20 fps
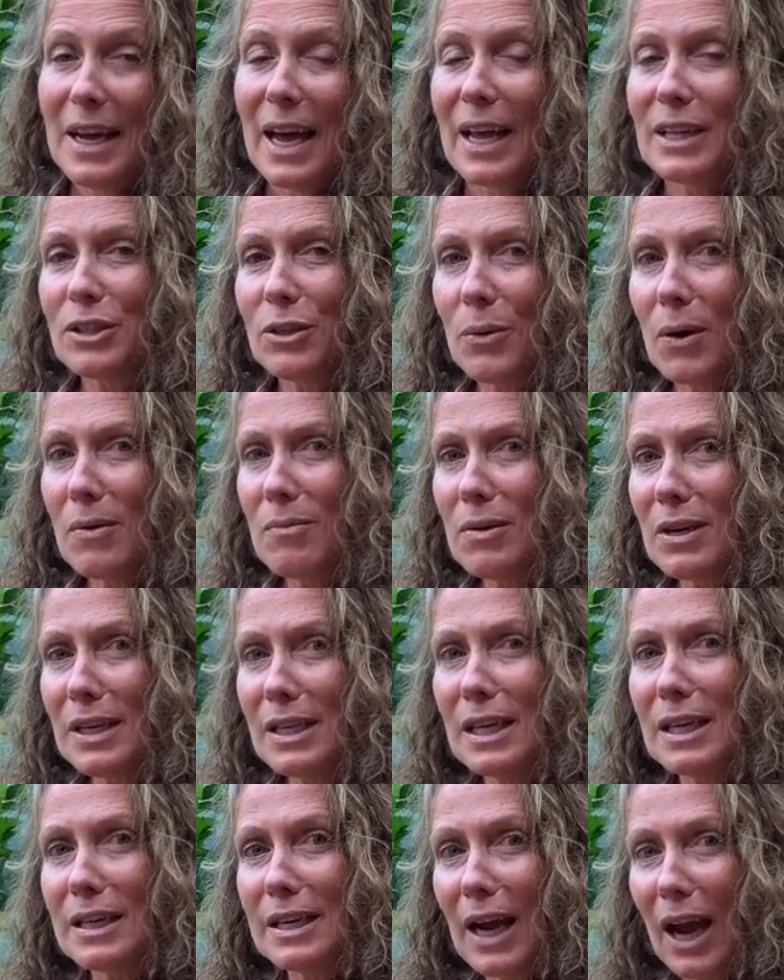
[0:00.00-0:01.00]
And so I
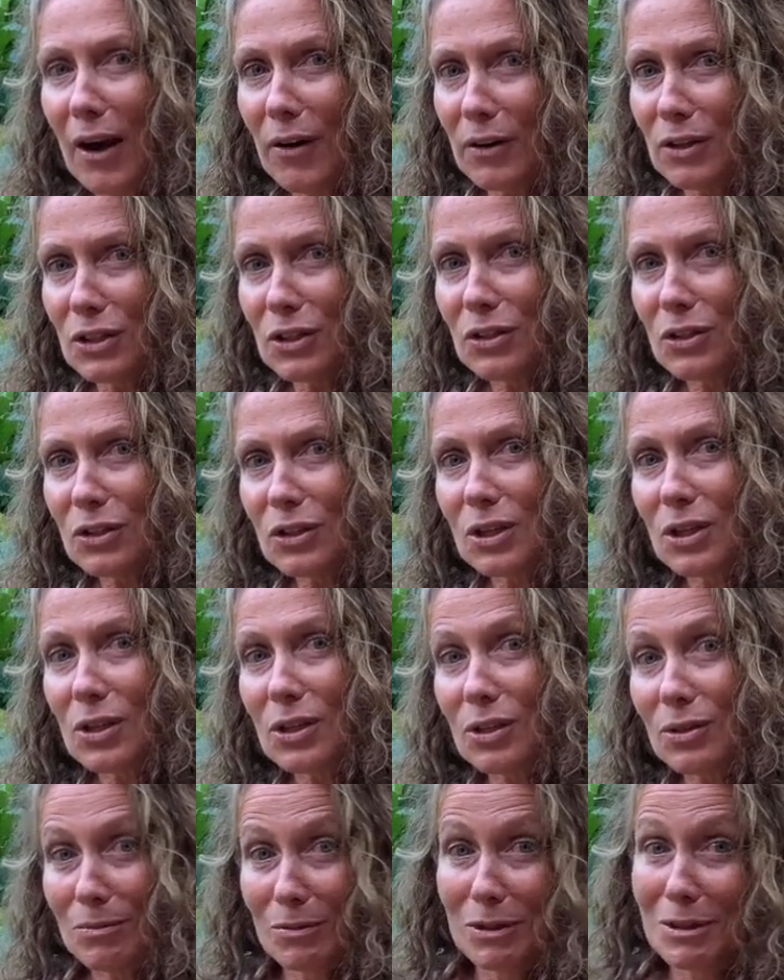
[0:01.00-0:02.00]
really encourage you
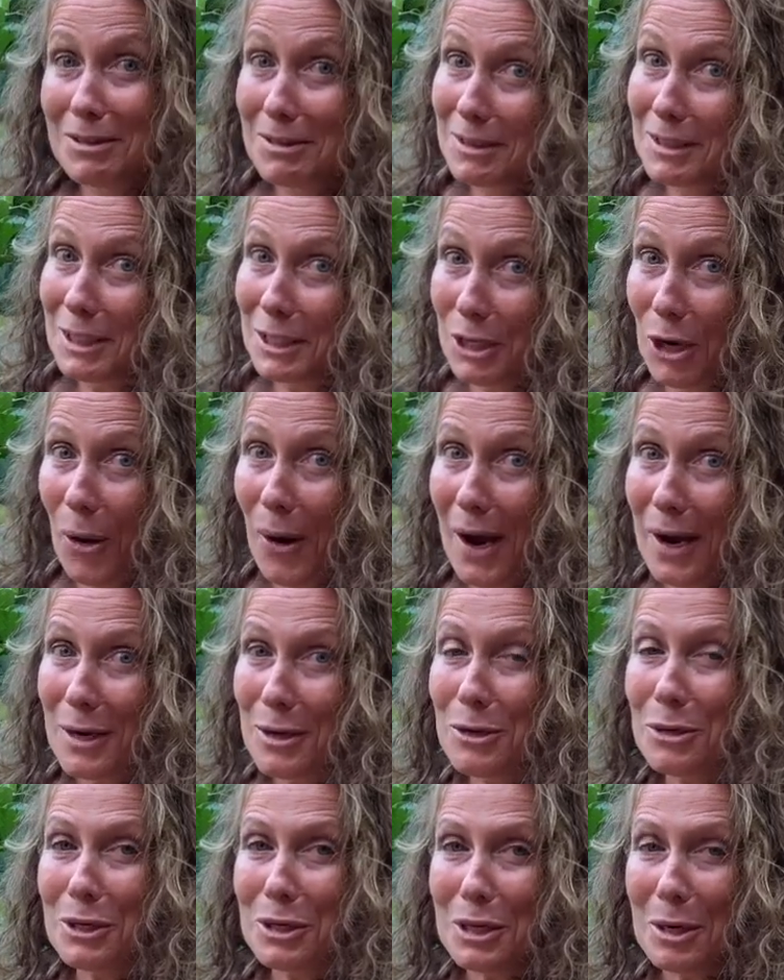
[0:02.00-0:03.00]
to go out and
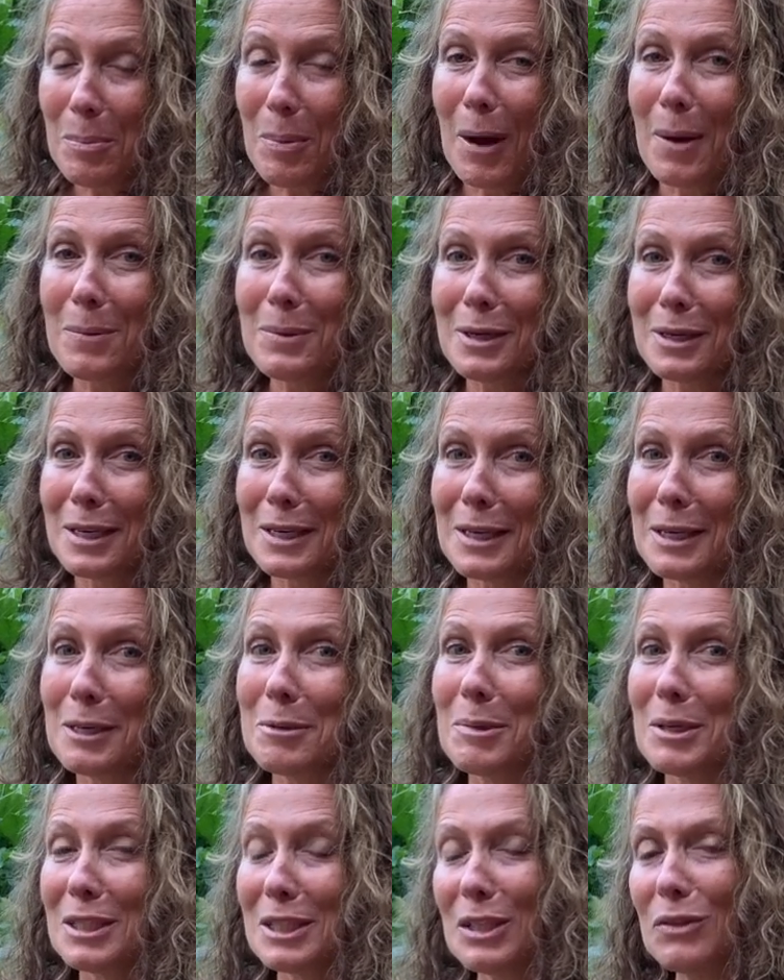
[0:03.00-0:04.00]
look at your pumpkin a little
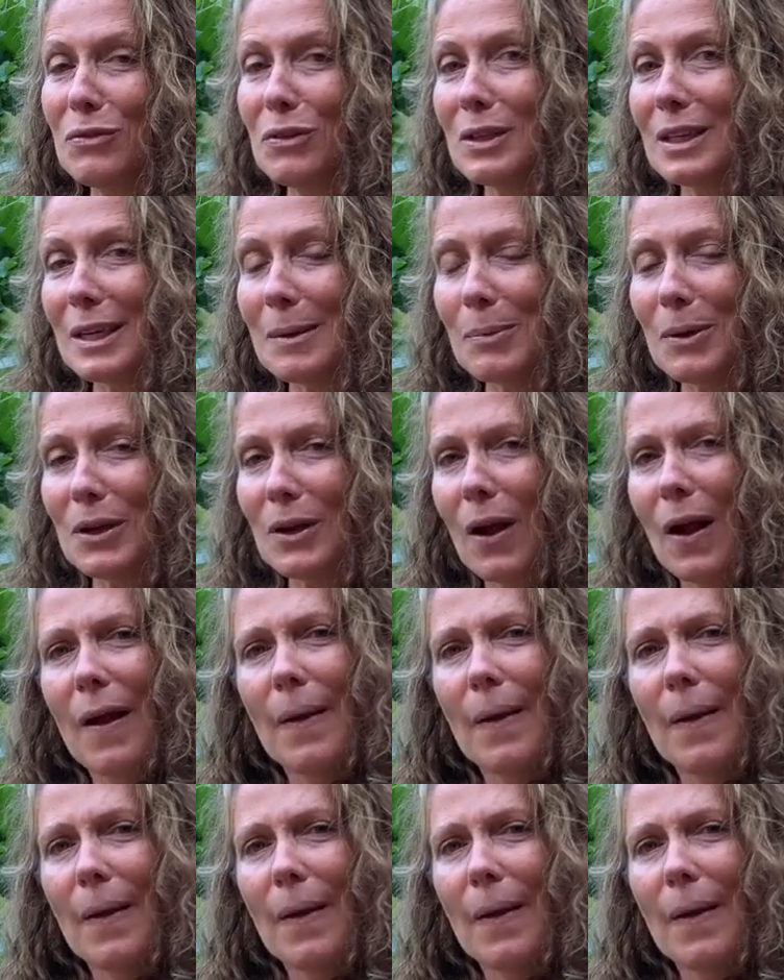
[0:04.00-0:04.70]
bit differently, but